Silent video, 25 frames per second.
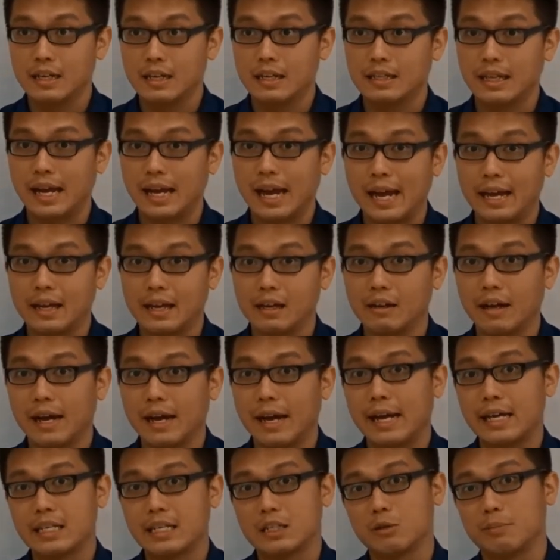the angle
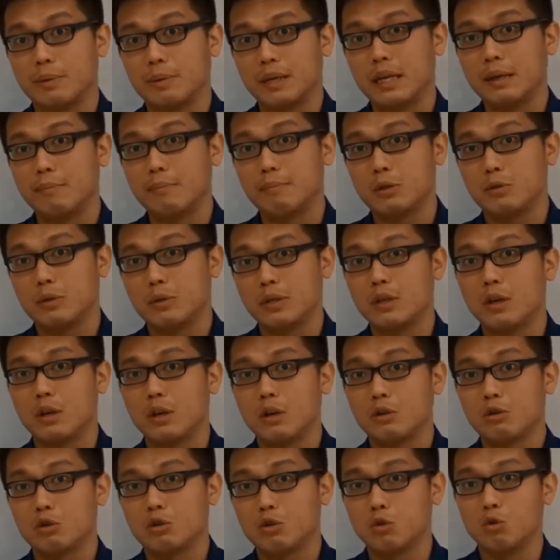has to be in between
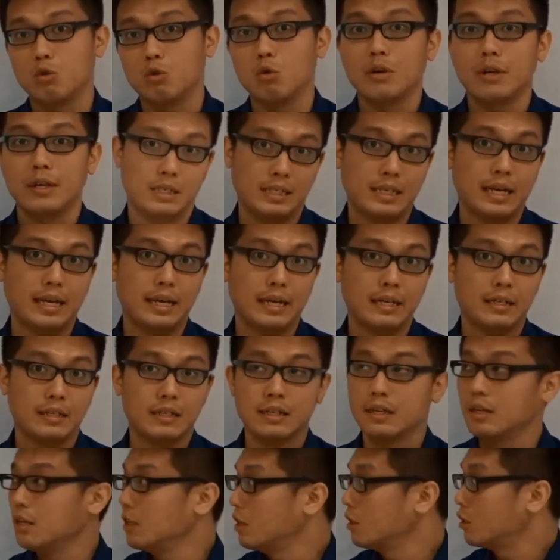two
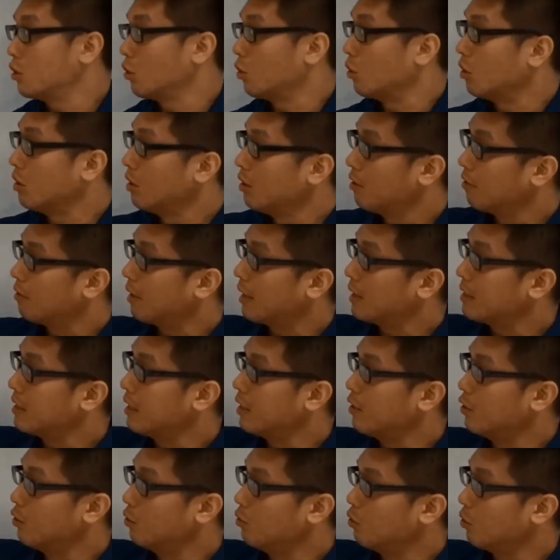sides. So right here
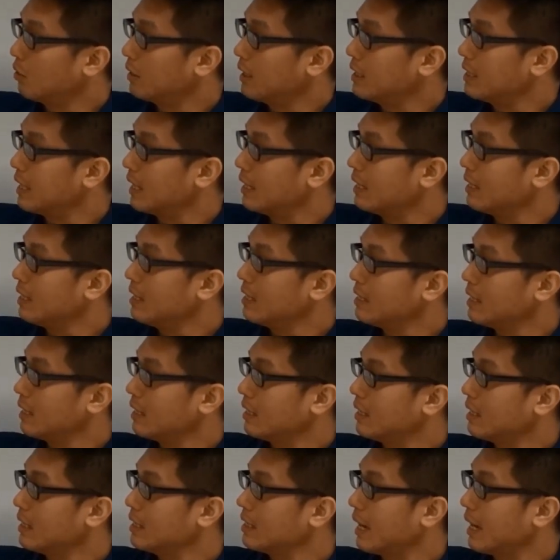you notice that these,
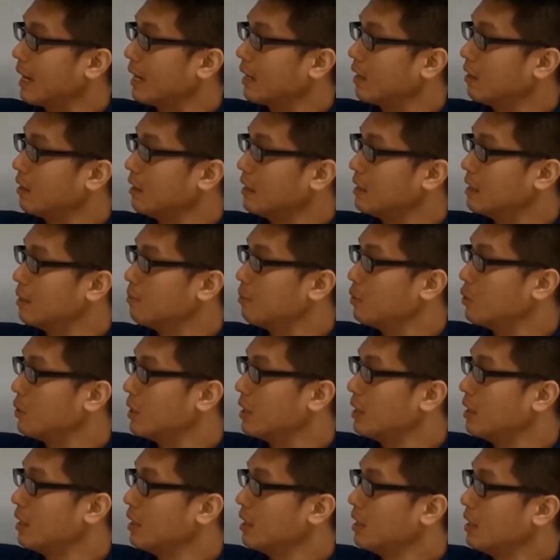this angle is in
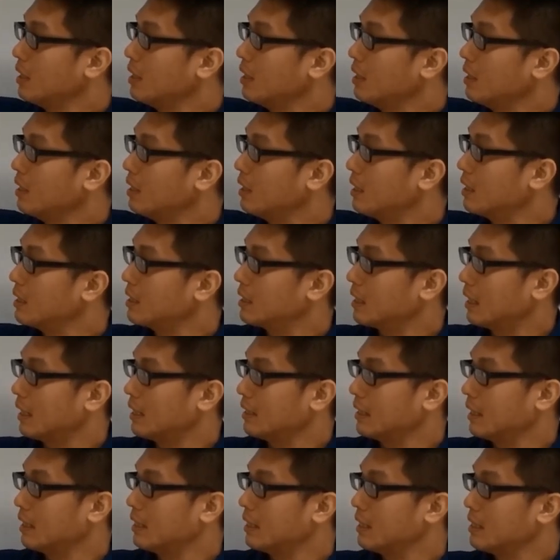between this side
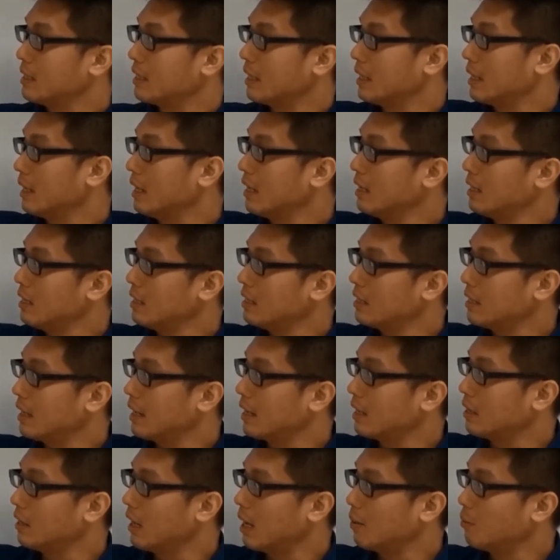and this side and this
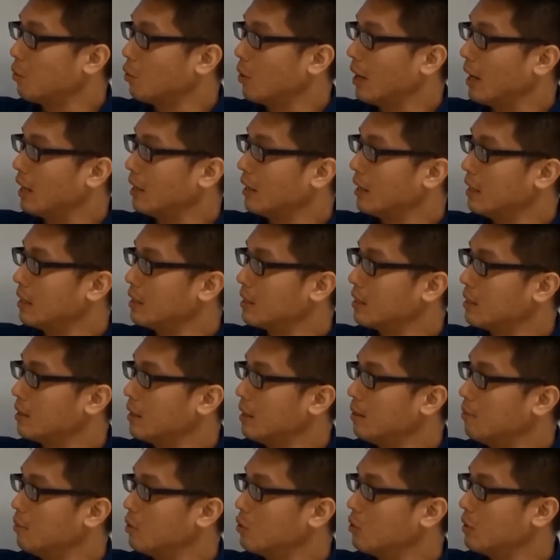angle MON is
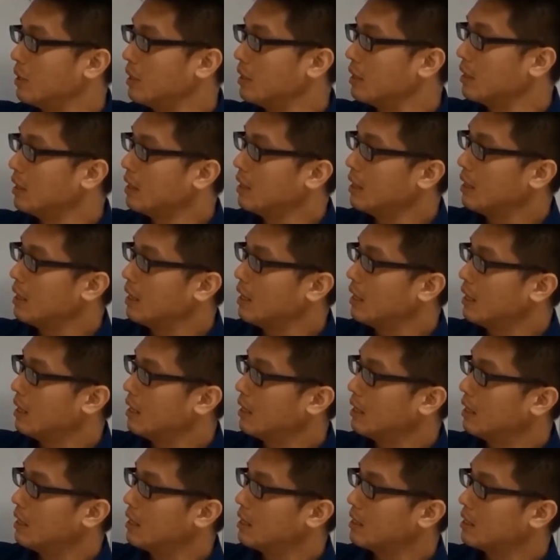in between
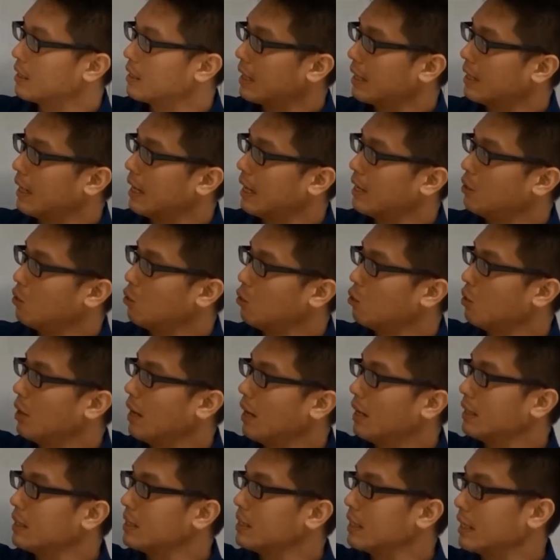this side NO
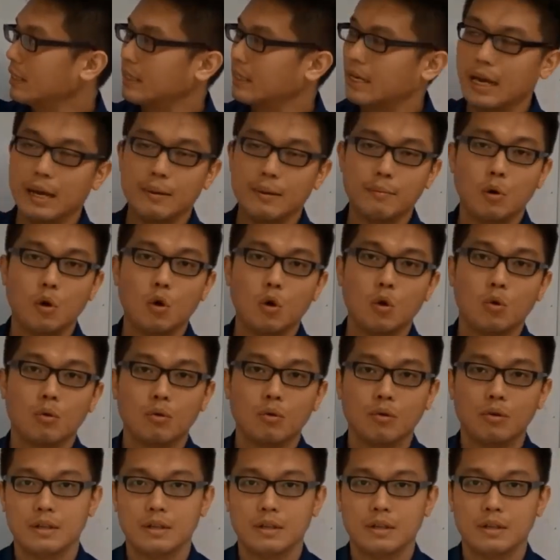and this side MO.